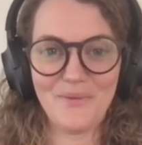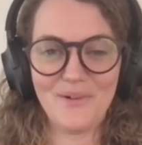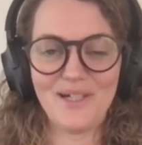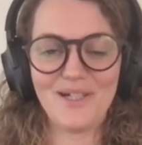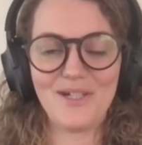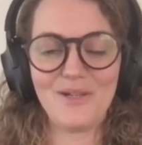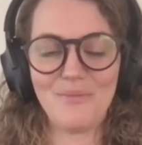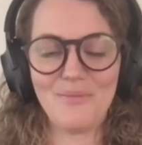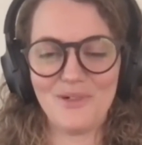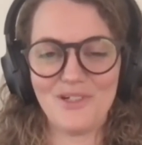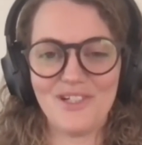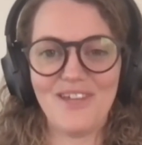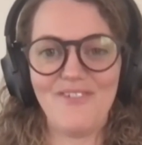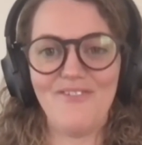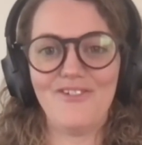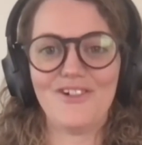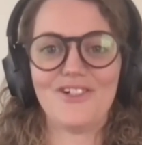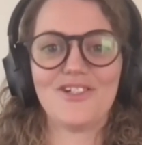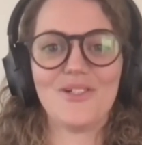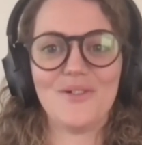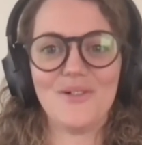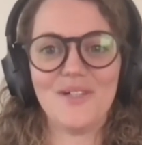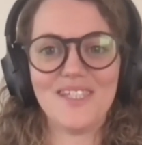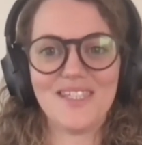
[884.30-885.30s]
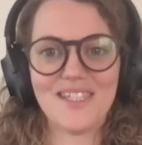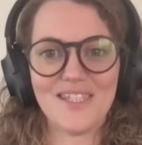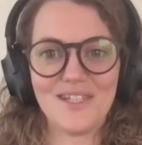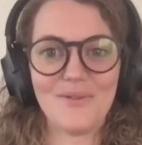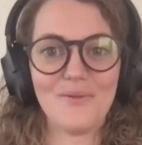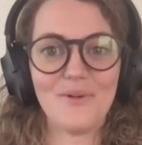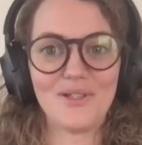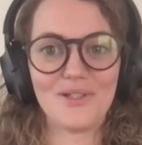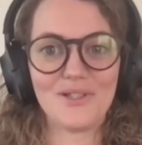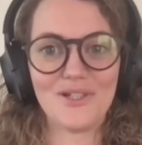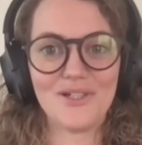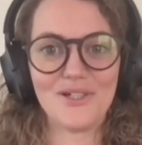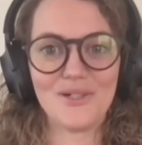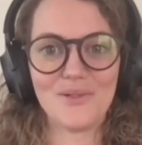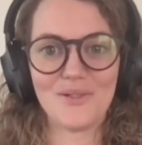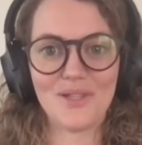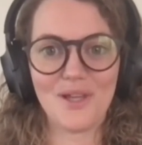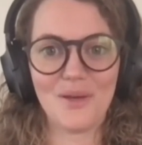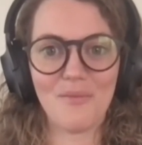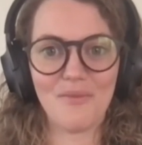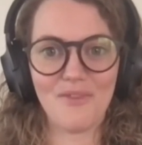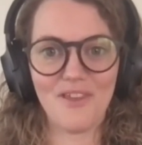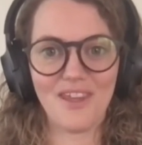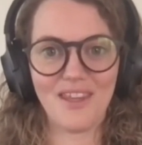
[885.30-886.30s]
when you put effort to it, you want to
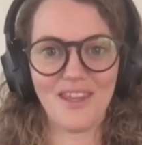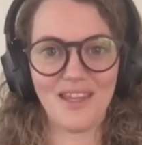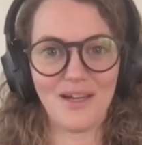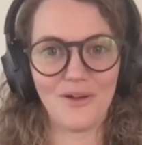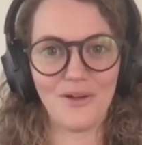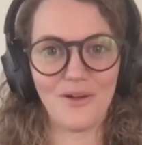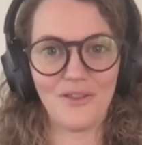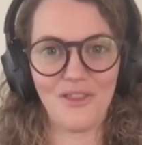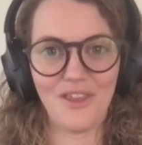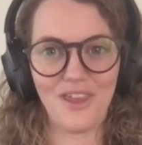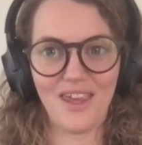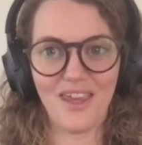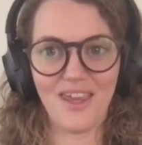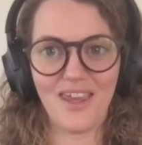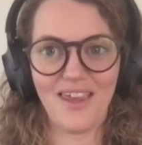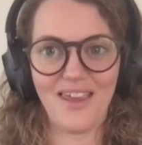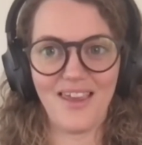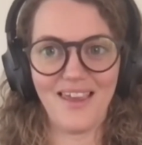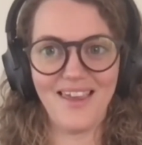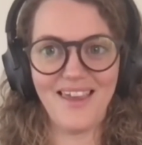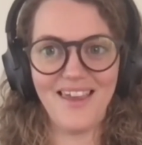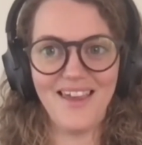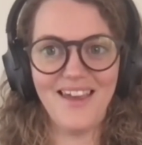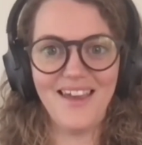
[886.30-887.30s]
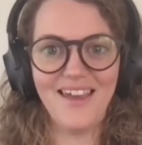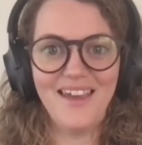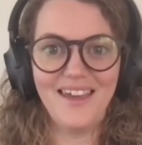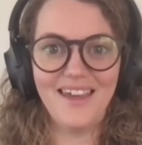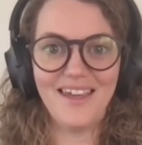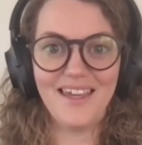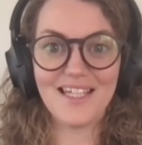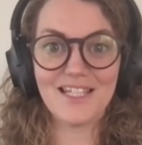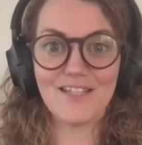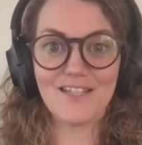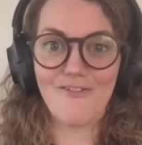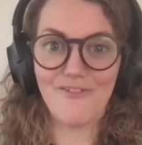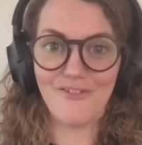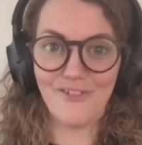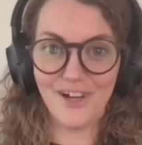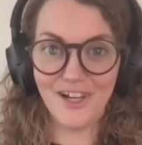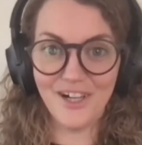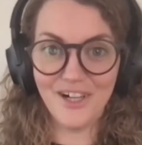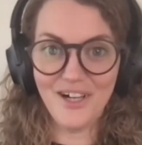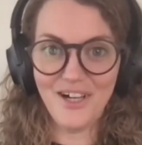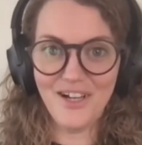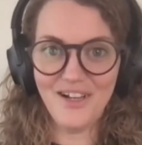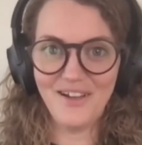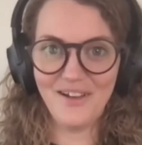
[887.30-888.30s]
do something that you think is
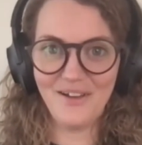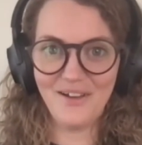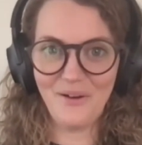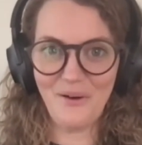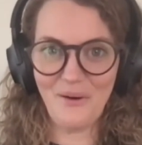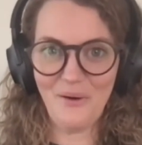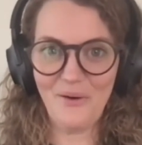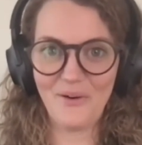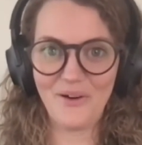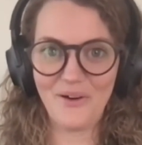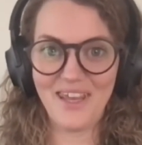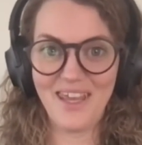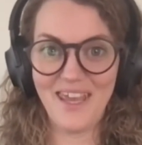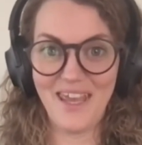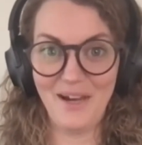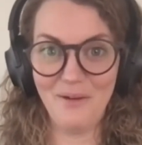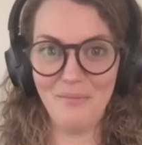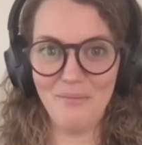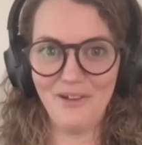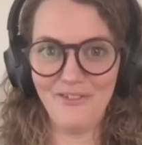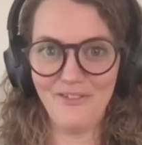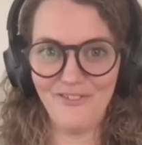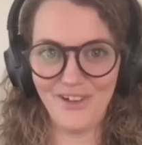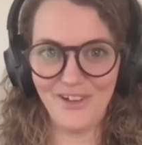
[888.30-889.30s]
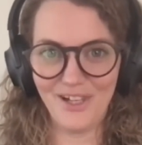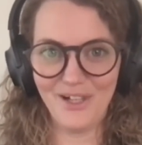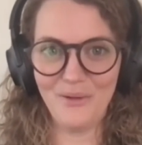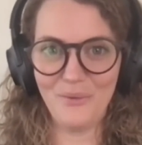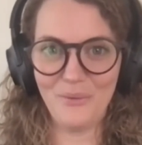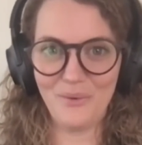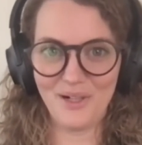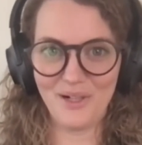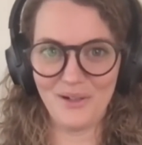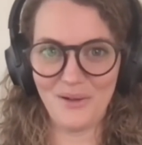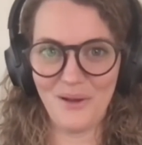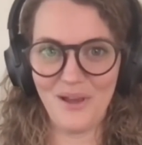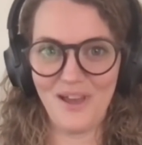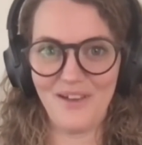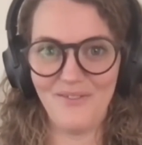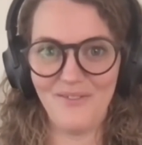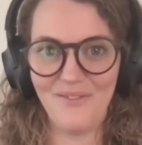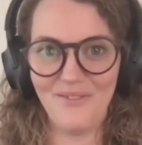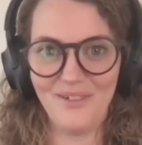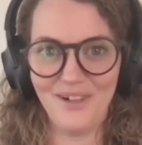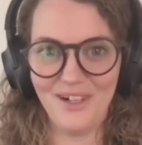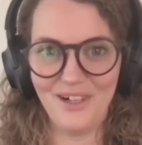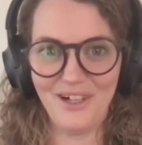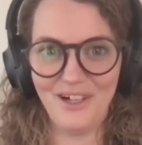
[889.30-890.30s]
fun or can be fun when you
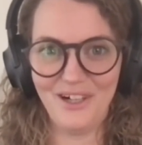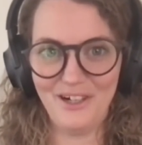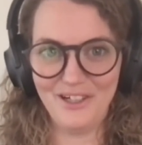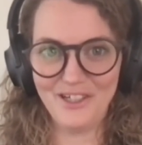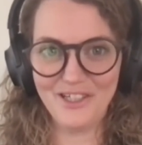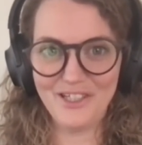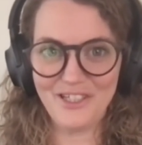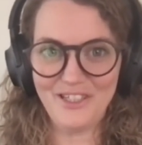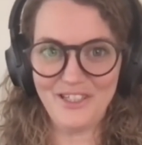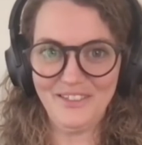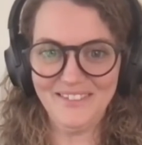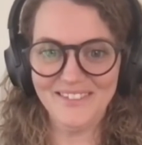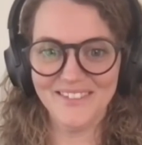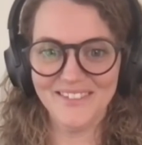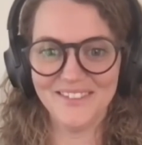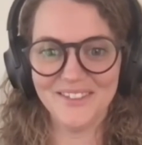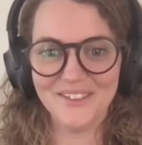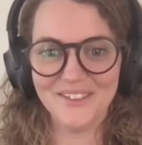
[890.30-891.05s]
have learned.